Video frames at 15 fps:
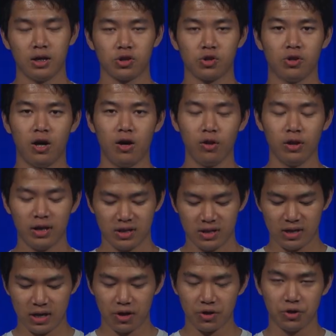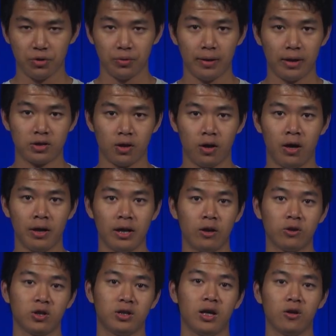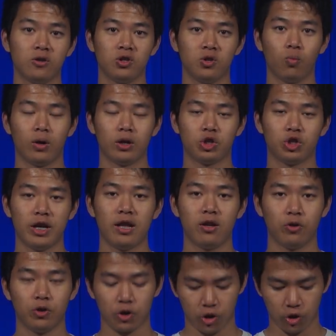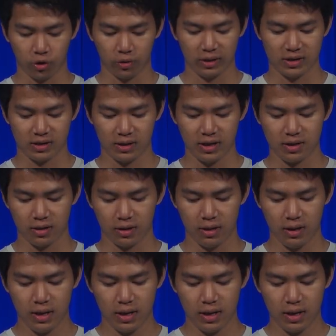so not only does it tell you it's on, it also tells you what channel you're currently selected.